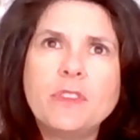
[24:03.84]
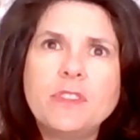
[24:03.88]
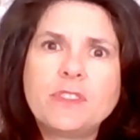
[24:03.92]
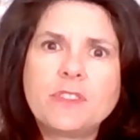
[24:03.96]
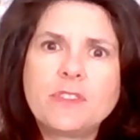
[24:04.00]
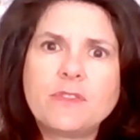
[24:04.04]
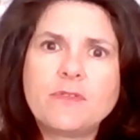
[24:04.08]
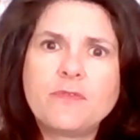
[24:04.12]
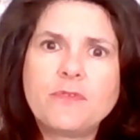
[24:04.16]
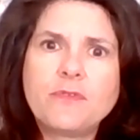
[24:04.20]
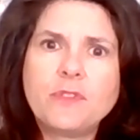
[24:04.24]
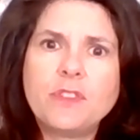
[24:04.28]
for
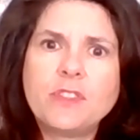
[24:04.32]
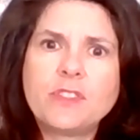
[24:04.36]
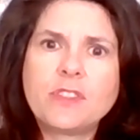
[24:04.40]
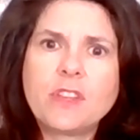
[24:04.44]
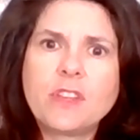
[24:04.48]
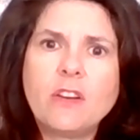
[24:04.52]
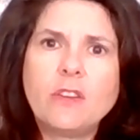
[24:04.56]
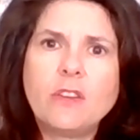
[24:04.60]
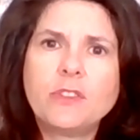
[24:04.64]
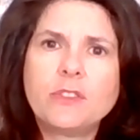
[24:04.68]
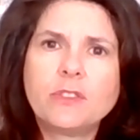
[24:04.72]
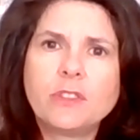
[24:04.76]

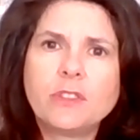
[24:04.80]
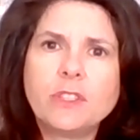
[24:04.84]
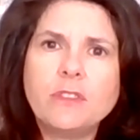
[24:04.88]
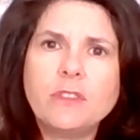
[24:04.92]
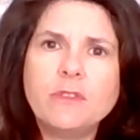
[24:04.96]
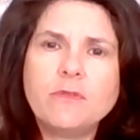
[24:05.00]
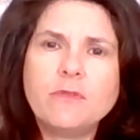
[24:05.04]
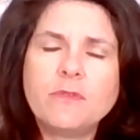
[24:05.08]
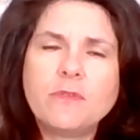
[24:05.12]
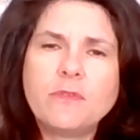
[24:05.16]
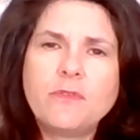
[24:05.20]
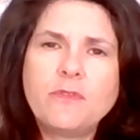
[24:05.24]
these
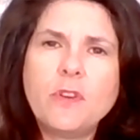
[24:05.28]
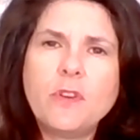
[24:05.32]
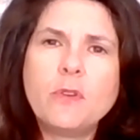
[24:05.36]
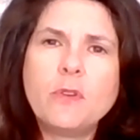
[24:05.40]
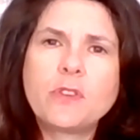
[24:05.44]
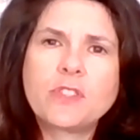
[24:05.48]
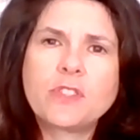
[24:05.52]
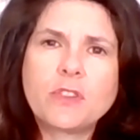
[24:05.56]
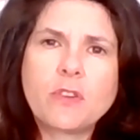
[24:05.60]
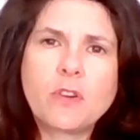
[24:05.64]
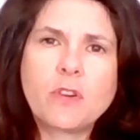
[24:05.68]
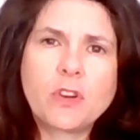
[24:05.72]
elderly
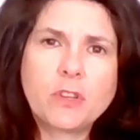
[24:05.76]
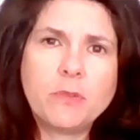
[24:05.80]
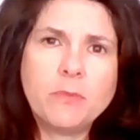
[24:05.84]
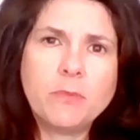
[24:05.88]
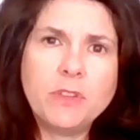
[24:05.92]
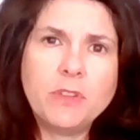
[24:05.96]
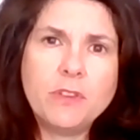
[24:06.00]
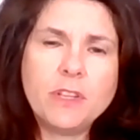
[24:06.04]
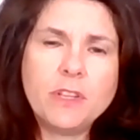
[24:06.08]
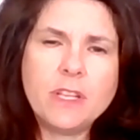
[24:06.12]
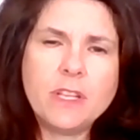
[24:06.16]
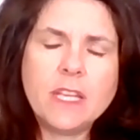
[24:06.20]
folks in our
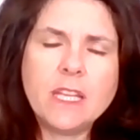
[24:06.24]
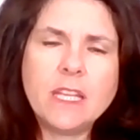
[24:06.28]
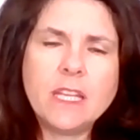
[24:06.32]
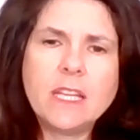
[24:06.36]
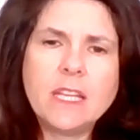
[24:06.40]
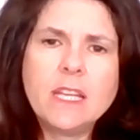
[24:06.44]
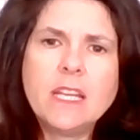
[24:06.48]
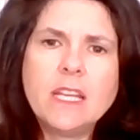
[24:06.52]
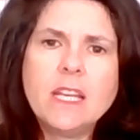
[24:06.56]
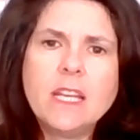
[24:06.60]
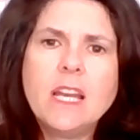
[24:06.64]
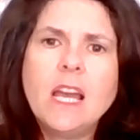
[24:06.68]
community.
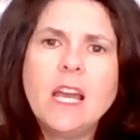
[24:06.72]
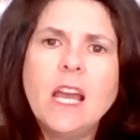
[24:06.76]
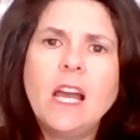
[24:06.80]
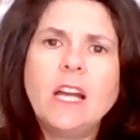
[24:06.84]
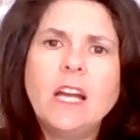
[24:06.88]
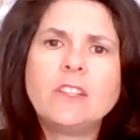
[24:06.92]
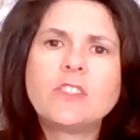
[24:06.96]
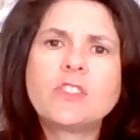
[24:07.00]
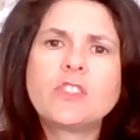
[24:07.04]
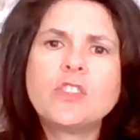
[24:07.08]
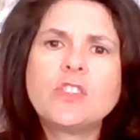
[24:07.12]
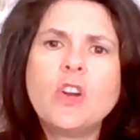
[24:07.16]

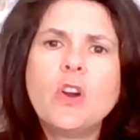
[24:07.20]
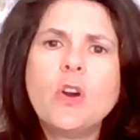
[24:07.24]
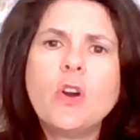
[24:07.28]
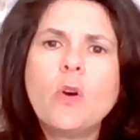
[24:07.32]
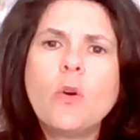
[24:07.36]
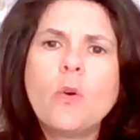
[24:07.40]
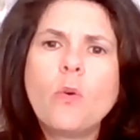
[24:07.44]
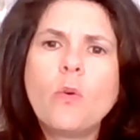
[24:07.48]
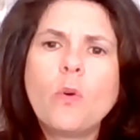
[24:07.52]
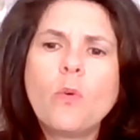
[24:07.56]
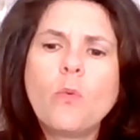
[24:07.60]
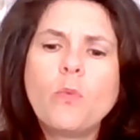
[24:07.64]
And
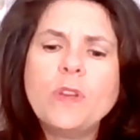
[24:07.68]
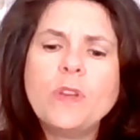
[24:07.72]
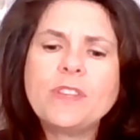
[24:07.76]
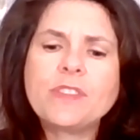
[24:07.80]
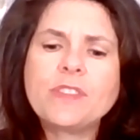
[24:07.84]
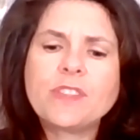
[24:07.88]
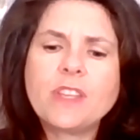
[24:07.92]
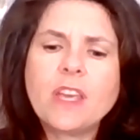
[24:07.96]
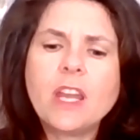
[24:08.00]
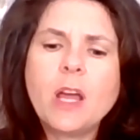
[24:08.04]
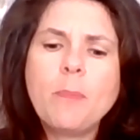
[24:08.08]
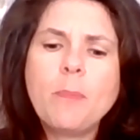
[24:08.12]
so we
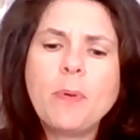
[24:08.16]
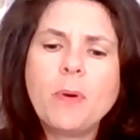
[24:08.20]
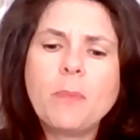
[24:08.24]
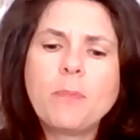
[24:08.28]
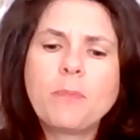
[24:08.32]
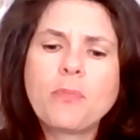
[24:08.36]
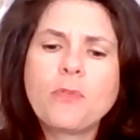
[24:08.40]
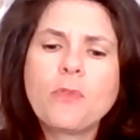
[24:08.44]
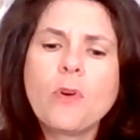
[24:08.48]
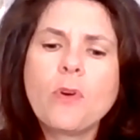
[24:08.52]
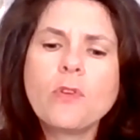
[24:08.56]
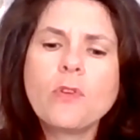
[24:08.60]
set up
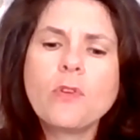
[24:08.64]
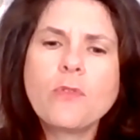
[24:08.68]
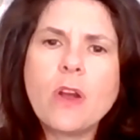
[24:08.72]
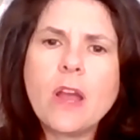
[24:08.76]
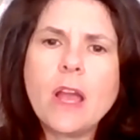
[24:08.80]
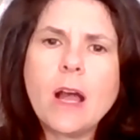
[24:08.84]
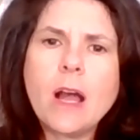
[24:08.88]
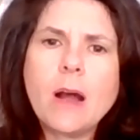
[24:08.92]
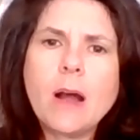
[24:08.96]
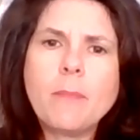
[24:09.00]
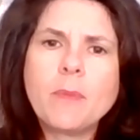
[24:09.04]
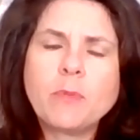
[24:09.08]
a
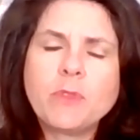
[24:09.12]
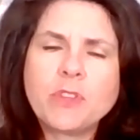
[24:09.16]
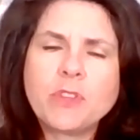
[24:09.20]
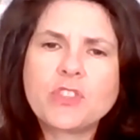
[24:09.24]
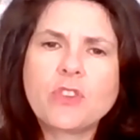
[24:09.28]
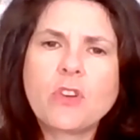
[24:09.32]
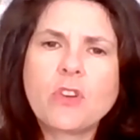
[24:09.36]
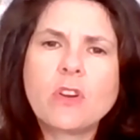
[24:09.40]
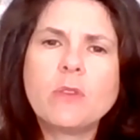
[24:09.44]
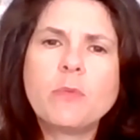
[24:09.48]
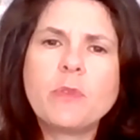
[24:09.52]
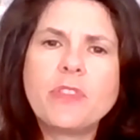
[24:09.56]
program, and we
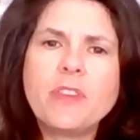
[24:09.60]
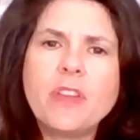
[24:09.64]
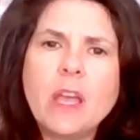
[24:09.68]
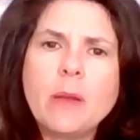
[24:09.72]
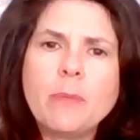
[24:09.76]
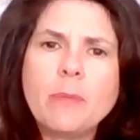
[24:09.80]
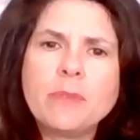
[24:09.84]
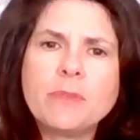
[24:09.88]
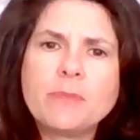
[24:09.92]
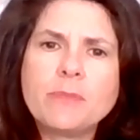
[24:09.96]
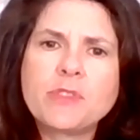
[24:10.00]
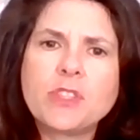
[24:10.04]
started with the
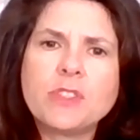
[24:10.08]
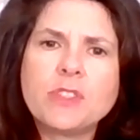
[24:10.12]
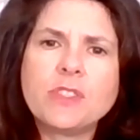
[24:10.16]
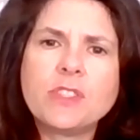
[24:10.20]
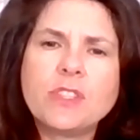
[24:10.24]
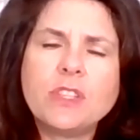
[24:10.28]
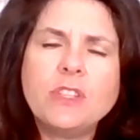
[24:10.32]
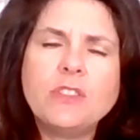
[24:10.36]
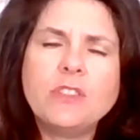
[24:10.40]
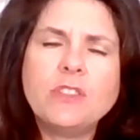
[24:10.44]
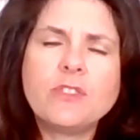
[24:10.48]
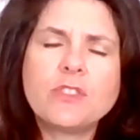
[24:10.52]
Abramson
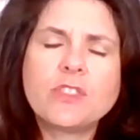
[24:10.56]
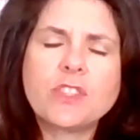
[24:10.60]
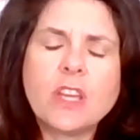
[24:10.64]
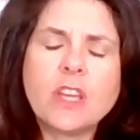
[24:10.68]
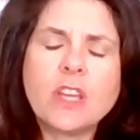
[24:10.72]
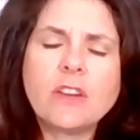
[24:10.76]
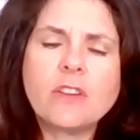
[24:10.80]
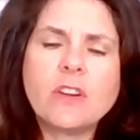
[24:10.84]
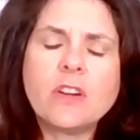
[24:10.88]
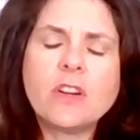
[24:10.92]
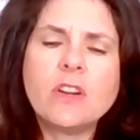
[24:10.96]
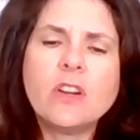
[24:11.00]
Senior
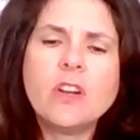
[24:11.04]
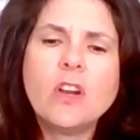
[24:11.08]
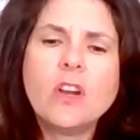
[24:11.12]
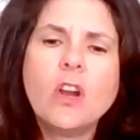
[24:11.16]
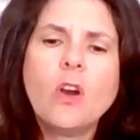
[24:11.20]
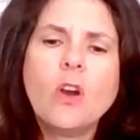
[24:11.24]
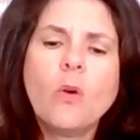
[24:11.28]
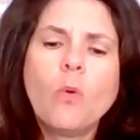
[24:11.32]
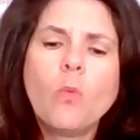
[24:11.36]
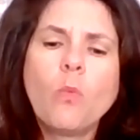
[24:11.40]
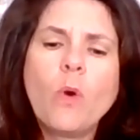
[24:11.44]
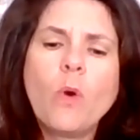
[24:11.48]
Center,
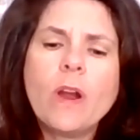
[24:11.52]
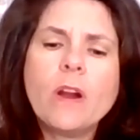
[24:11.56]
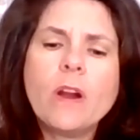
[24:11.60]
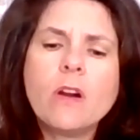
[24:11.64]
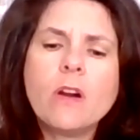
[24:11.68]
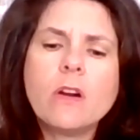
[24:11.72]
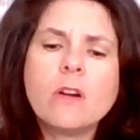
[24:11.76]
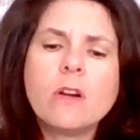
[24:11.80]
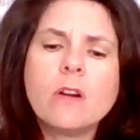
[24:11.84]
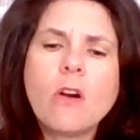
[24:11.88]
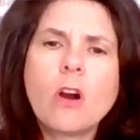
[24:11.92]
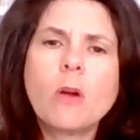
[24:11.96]

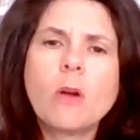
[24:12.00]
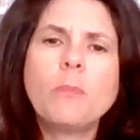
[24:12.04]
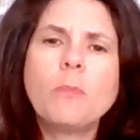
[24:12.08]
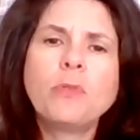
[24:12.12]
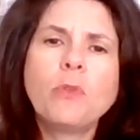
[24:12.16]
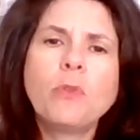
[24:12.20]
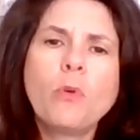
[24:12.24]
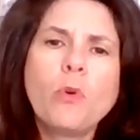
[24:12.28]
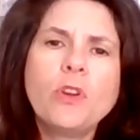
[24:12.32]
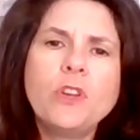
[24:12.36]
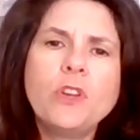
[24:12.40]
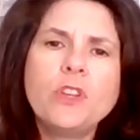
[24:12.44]
where our
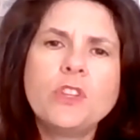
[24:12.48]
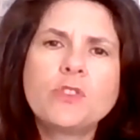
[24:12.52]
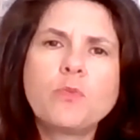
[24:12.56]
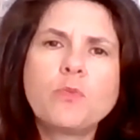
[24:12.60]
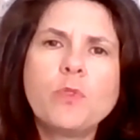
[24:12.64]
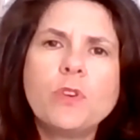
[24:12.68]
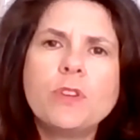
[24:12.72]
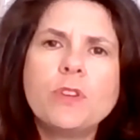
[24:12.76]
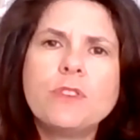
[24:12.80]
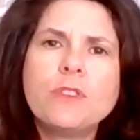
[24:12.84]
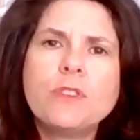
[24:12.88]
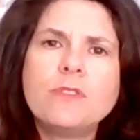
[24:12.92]

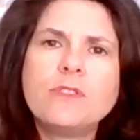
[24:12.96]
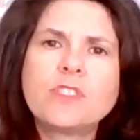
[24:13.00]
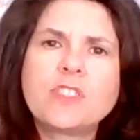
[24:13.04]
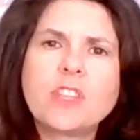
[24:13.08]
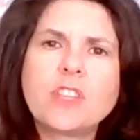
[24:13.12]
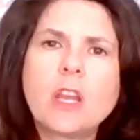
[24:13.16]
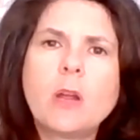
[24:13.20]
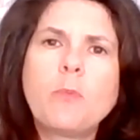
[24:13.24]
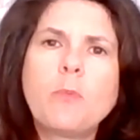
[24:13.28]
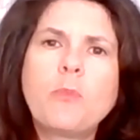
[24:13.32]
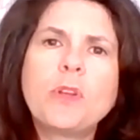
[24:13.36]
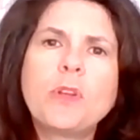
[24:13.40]
employees would
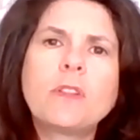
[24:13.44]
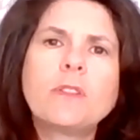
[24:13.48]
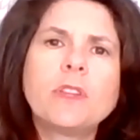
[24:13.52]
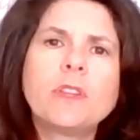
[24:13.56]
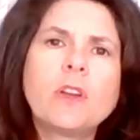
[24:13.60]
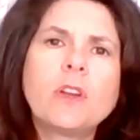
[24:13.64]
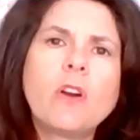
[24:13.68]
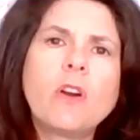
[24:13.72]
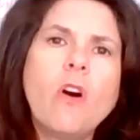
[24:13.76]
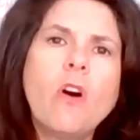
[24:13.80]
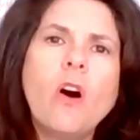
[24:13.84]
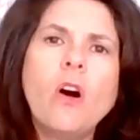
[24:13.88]
set up
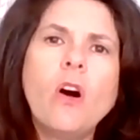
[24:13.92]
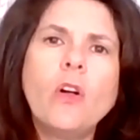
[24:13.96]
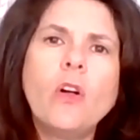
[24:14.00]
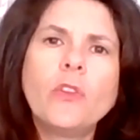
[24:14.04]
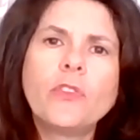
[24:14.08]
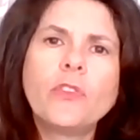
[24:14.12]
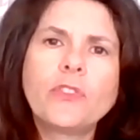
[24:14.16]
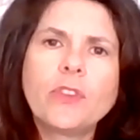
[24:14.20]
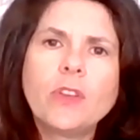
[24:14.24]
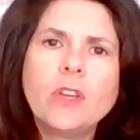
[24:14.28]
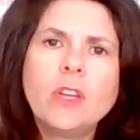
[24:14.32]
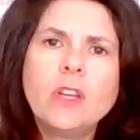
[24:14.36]
weekly
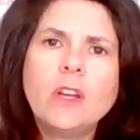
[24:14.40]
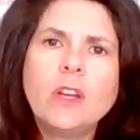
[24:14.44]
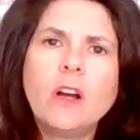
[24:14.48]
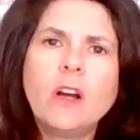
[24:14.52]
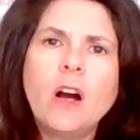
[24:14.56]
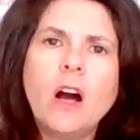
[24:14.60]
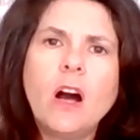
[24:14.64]
calls